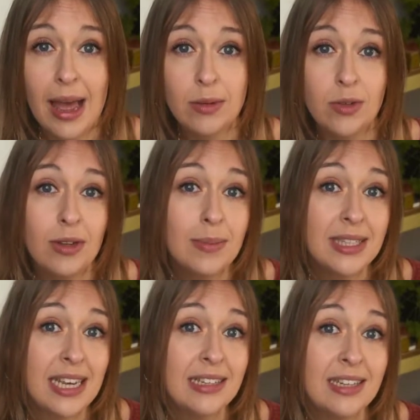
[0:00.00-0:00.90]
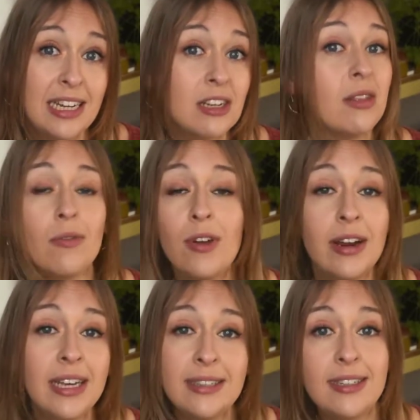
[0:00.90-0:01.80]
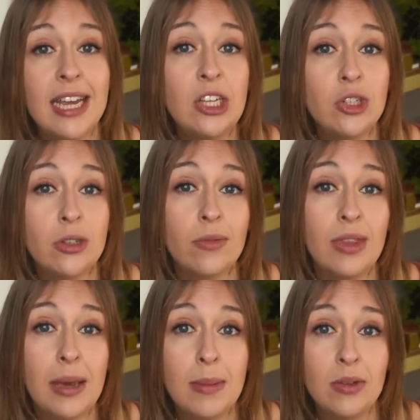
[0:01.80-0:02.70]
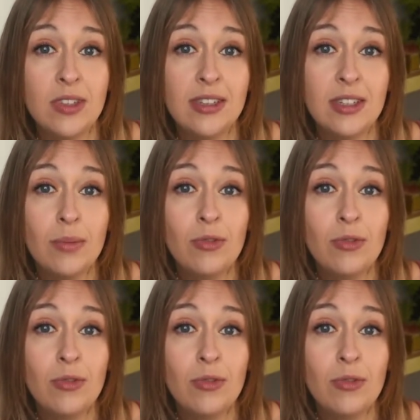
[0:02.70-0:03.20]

So vitamin C is needed in the various stages of the immune system,